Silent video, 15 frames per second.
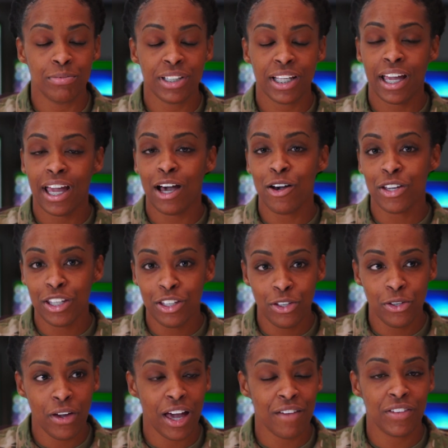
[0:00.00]
How can
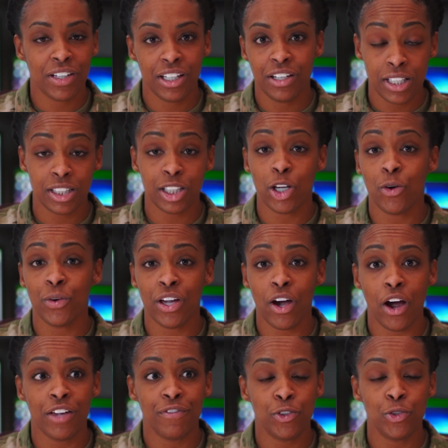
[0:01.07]
you have a good
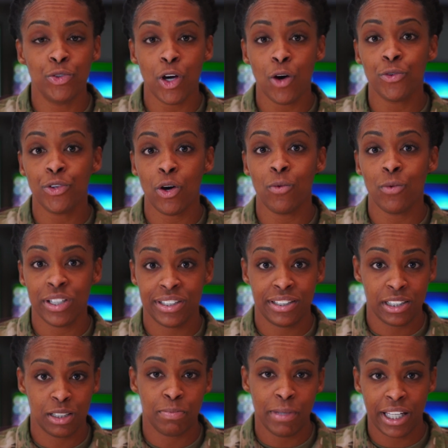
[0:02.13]
NCOER if you don't know what's
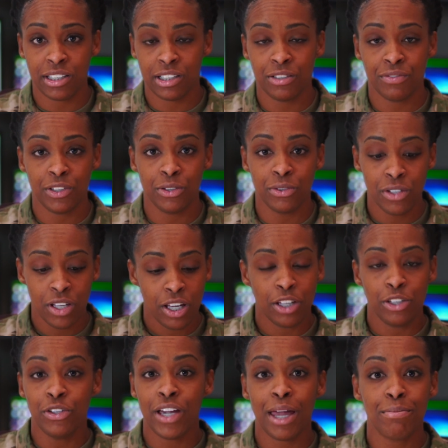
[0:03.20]
expected of you?
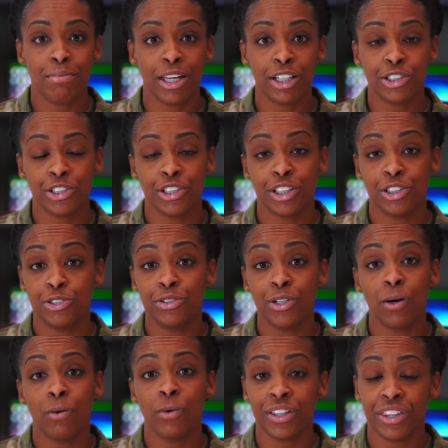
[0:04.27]
You got to make sure that you
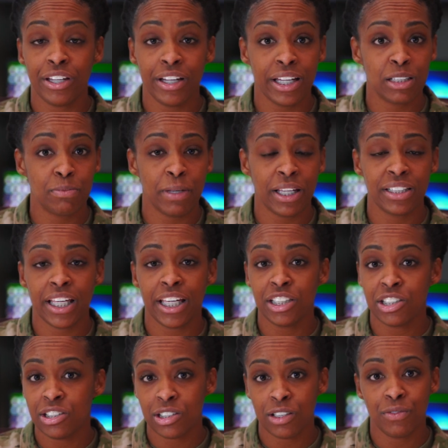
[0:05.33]
know what their
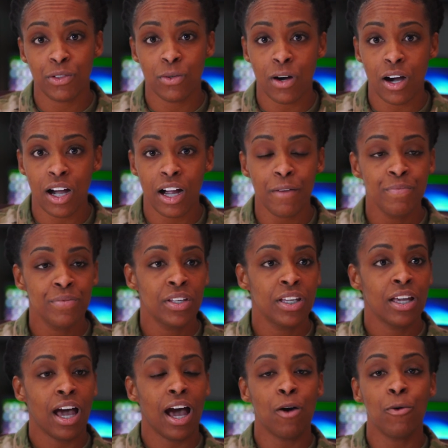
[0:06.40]
expectations of you are.
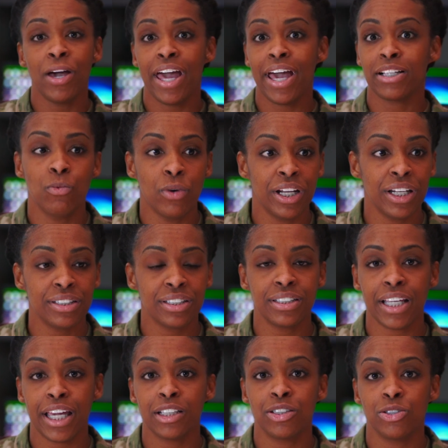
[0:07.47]
I would ask, what does it
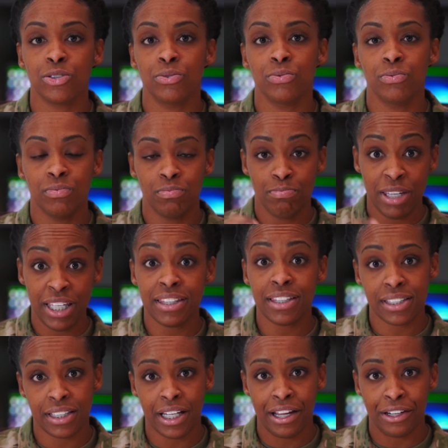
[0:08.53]
take to meet
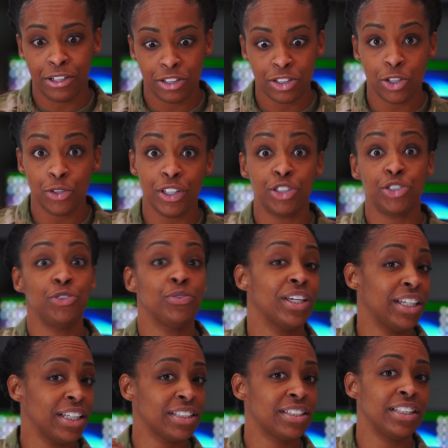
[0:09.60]
the standard so that you
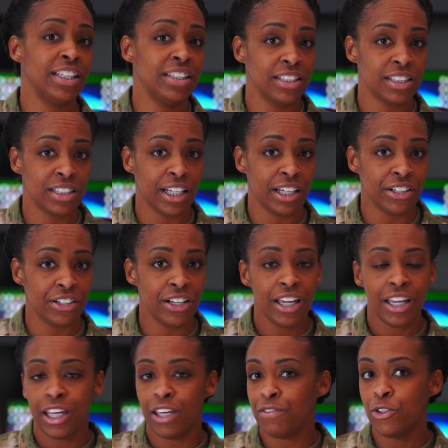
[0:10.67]
can exceed the standard?
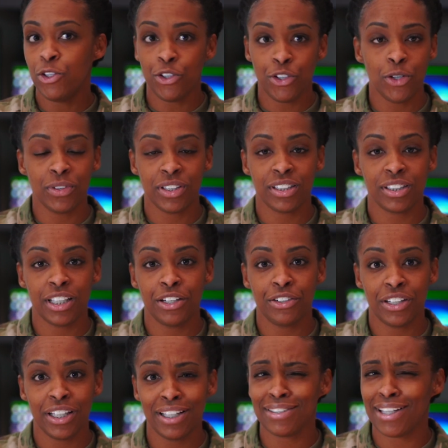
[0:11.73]
If you don't know what the
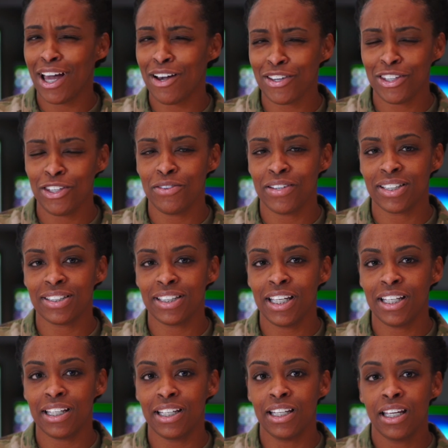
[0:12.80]
standard is, how can you
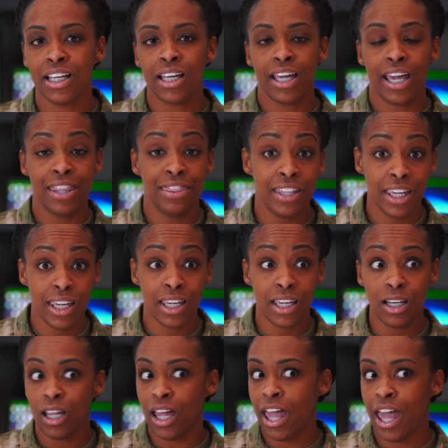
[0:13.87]
exceed it and
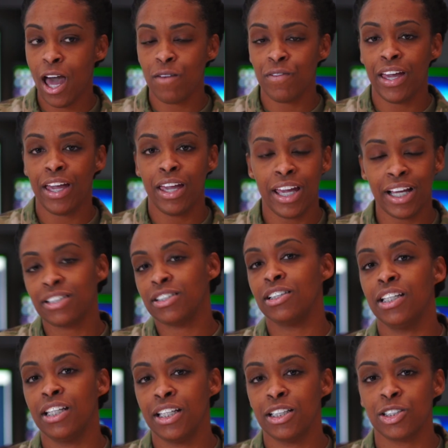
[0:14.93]
then have an
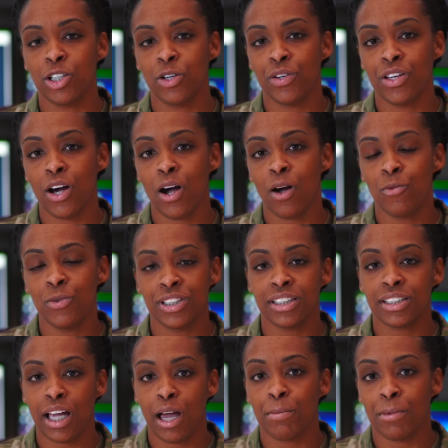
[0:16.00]
excellent NCOER when the
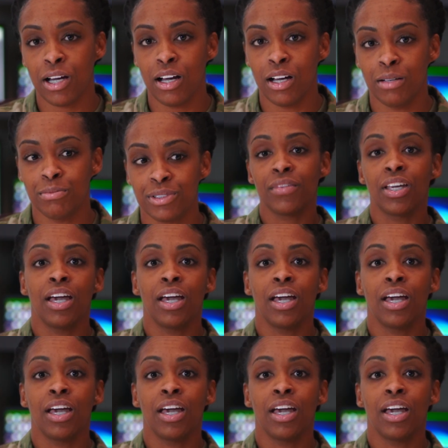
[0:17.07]
time comes?